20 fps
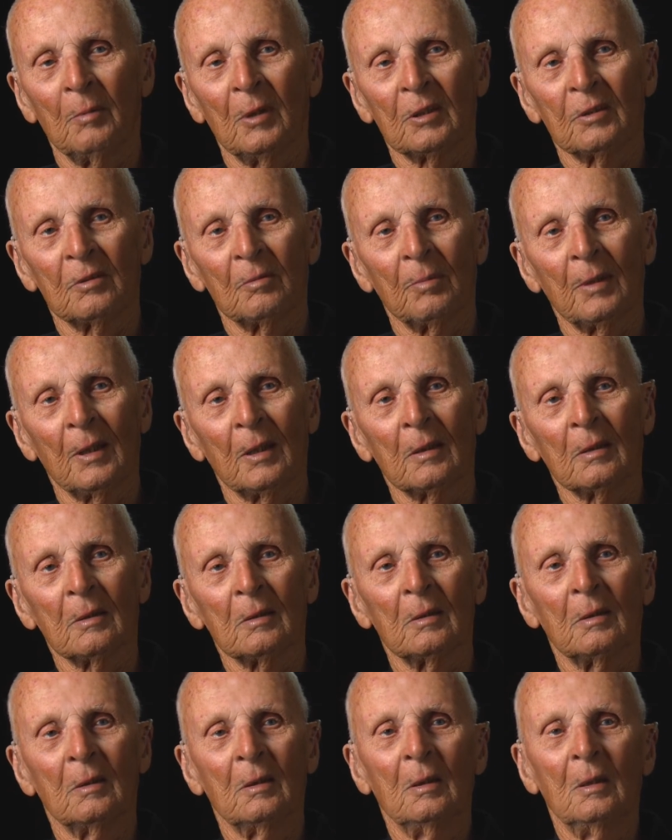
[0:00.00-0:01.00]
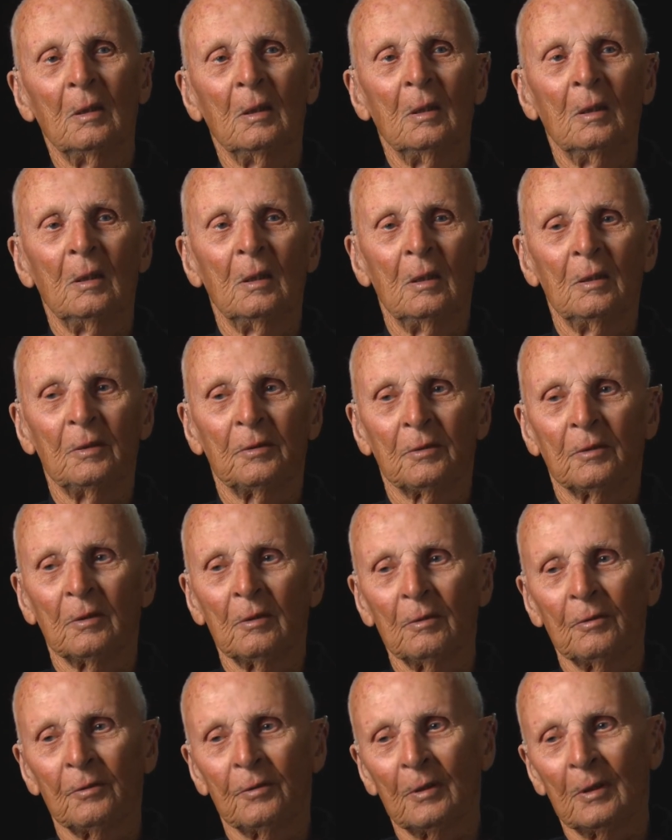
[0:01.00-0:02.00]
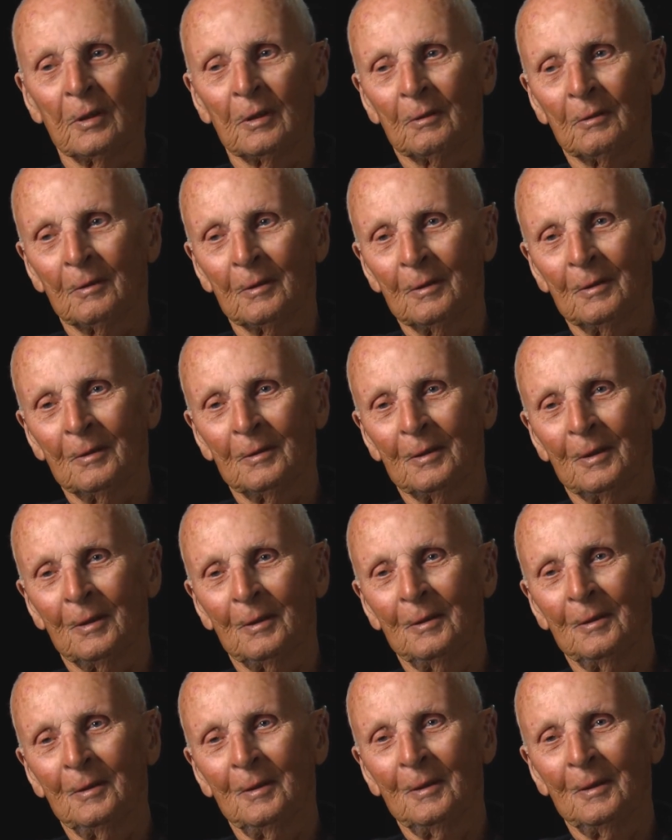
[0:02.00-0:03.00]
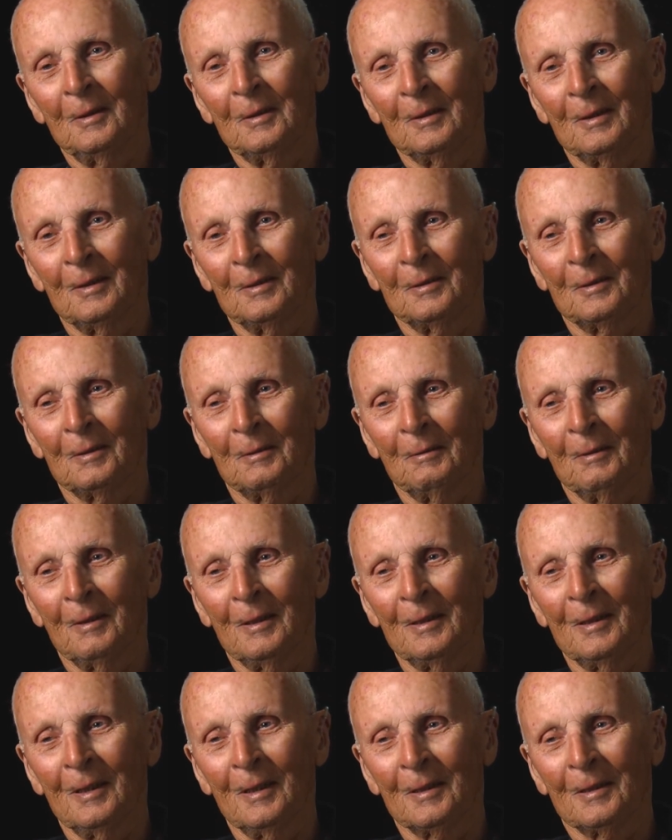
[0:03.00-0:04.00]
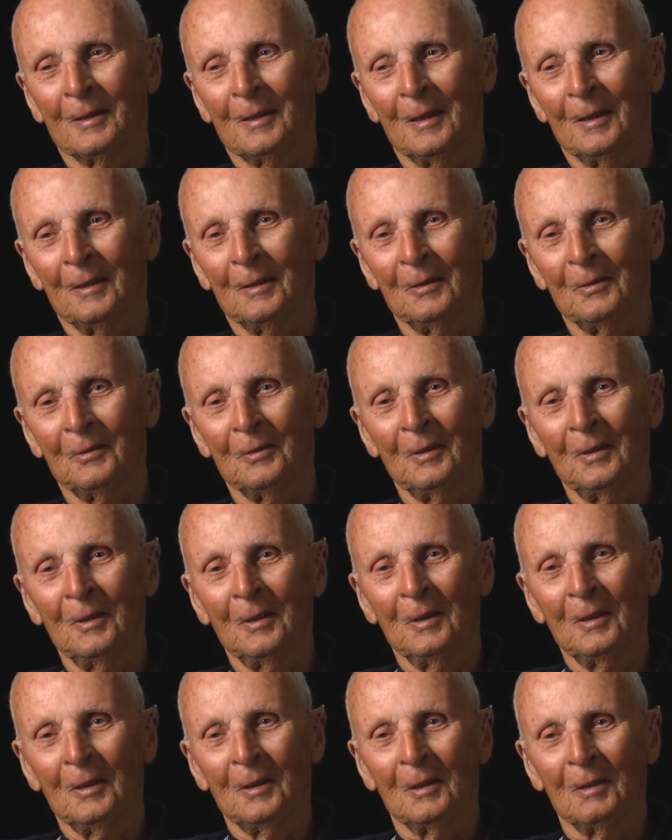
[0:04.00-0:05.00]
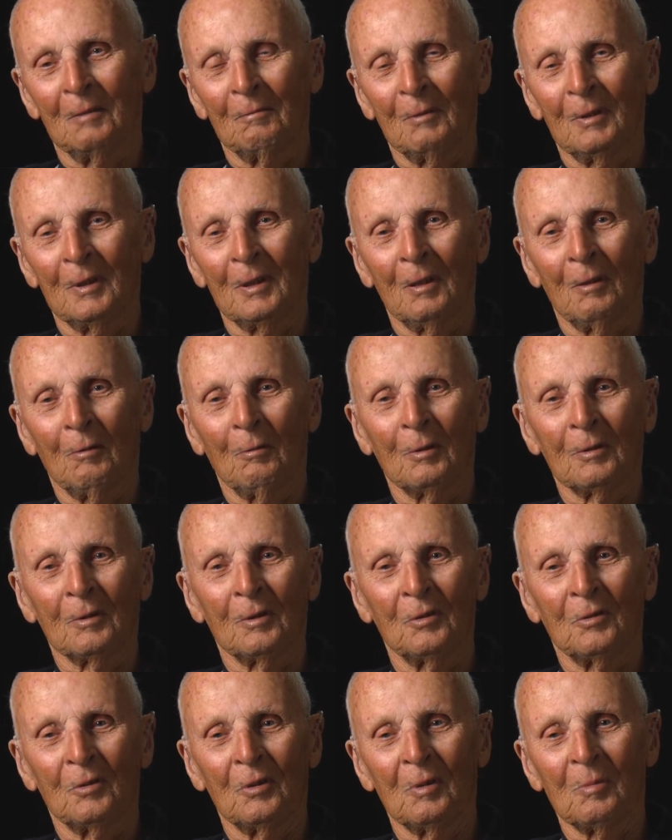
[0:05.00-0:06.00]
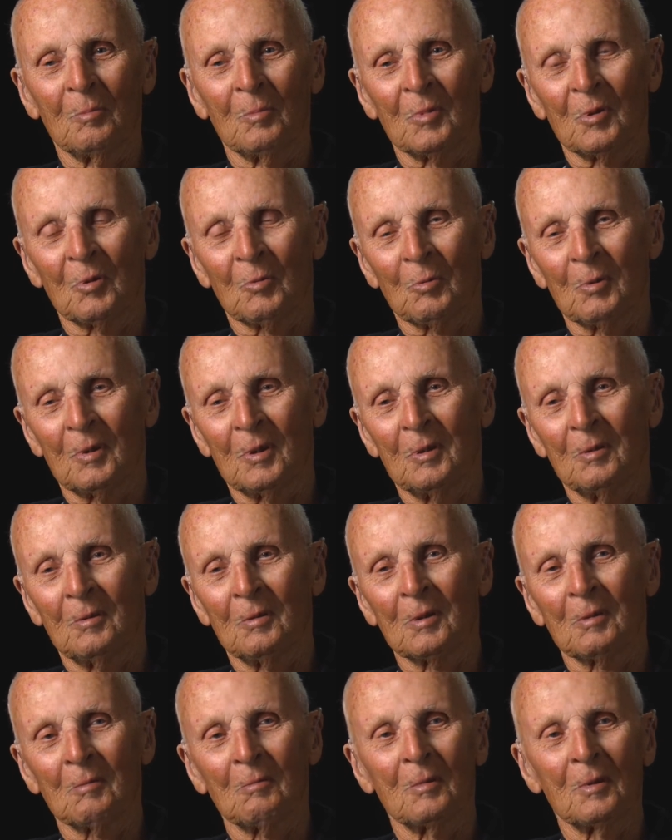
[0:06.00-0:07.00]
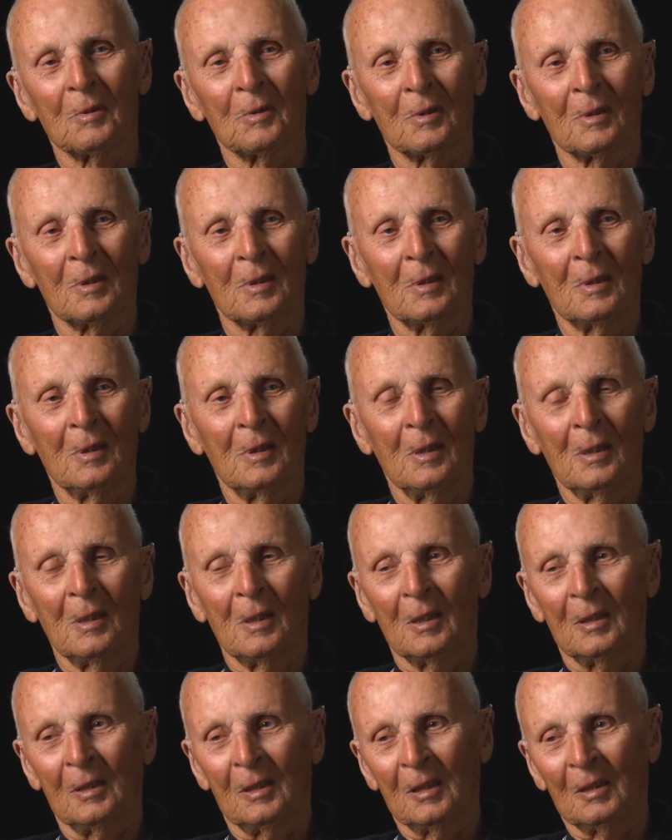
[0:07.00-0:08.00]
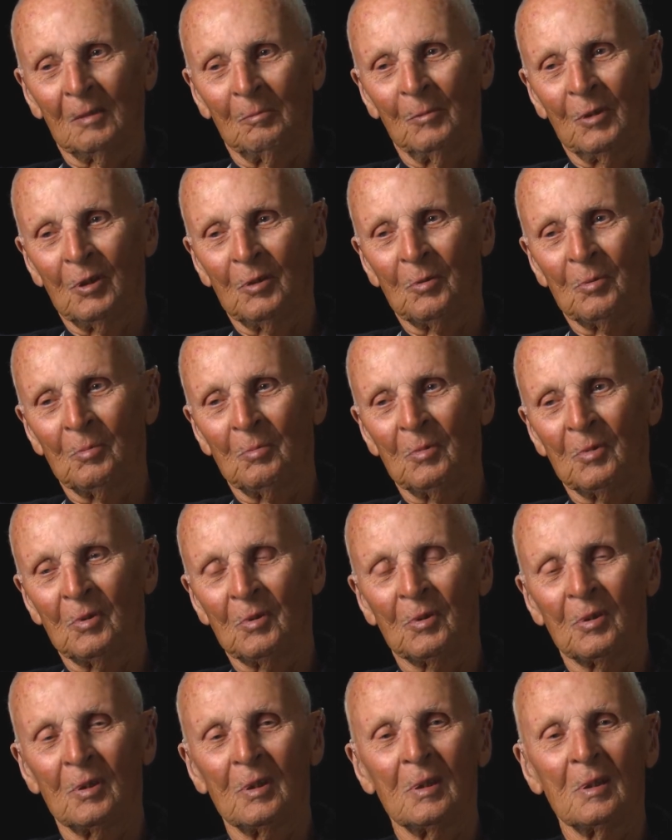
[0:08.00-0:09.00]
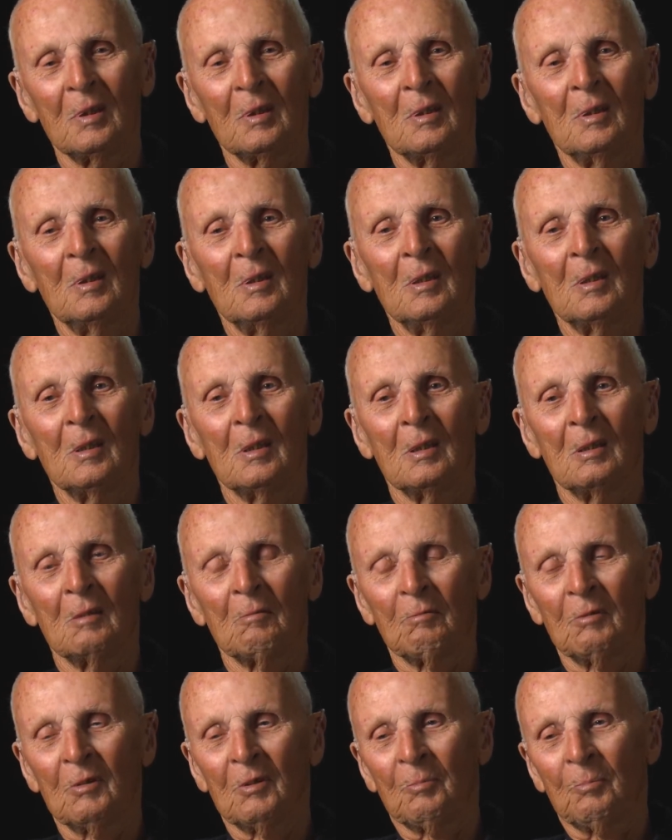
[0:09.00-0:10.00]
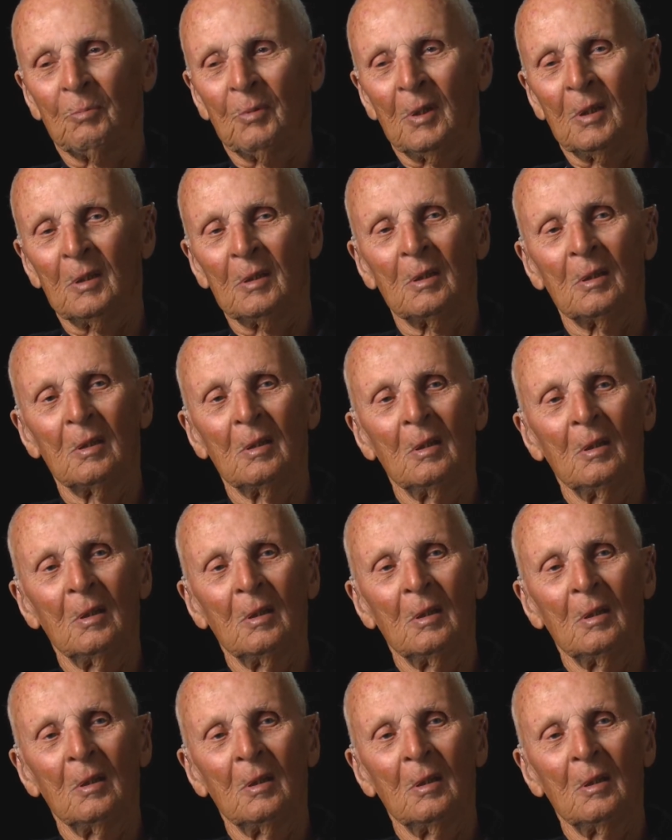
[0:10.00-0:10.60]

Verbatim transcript: much about it. It's still sacred, so that's the way that goes. And we know what the Germans were doing with the Enigma machine. It was sent,